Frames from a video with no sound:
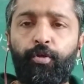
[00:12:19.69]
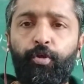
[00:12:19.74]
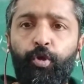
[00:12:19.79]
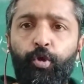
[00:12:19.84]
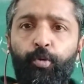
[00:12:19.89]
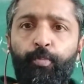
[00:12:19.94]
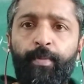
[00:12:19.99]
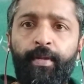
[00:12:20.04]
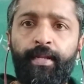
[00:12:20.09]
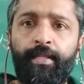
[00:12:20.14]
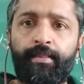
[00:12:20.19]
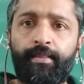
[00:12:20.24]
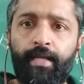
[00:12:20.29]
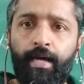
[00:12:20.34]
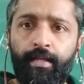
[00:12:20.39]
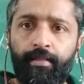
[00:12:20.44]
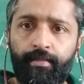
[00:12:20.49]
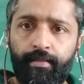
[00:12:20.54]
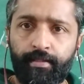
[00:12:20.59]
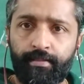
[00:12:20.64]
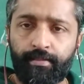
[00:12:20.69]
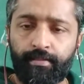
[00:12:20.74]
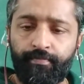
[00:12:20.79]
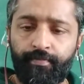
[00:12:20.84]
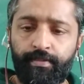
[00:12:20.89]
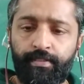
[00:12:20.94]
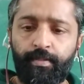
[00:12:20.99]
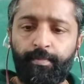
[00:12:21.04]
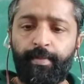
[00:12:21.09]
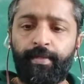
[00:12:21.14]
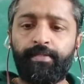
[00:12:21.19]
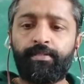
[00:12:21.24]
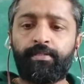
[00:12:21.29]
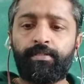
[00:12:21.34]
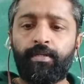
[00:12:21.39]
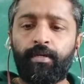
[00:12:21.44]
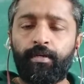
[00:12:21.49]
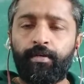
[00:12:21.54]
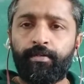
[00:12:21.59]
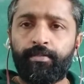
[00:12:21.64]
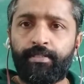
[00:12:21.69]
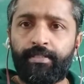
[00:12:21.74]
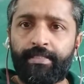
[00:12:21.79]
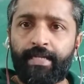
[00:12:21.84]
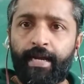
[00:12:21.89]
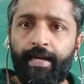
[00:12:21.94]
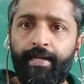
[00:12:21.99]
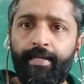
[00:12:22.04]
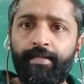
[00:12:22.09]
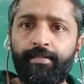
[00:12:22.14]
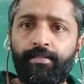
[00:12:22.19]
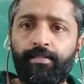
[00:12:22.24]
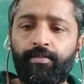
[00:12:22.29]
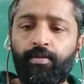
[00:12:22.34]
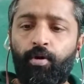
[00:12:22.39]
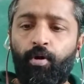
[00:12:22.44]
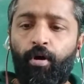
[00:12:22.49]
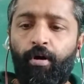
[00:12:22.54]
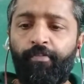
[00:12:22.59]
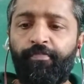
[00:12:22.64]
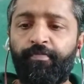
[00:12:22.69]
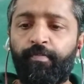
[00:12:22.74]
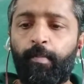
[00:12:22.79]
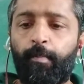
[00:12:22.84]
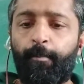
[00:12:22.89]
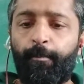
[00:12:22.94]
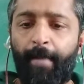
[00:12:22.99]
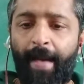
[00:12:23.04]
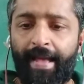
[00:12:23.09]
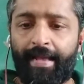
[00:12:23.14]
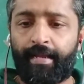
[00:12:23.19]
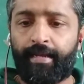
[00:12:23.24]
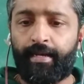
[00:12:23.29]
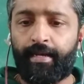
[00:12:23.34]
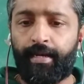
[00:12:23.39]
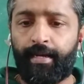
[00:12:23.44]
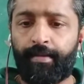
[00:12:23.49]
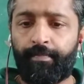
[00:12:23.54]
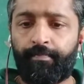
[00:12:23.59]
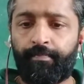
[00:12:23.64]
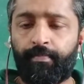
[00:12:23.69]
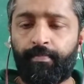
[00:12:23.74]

which means studies of mankind.